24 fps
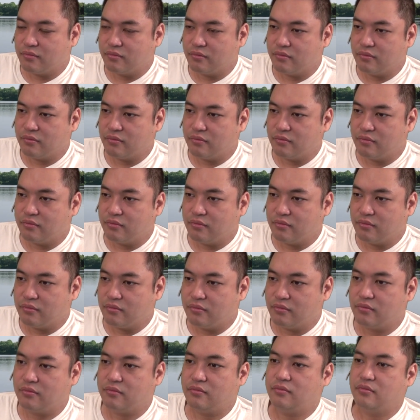
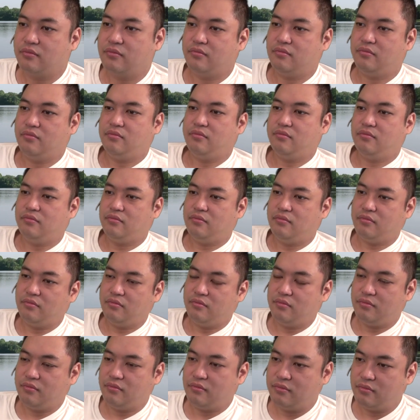
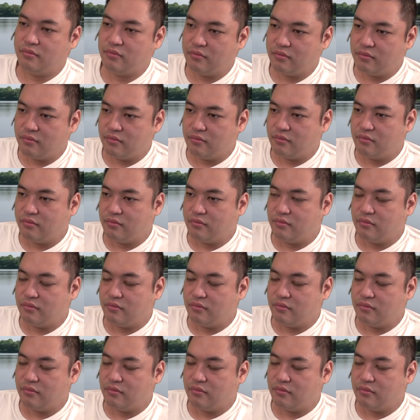(silent)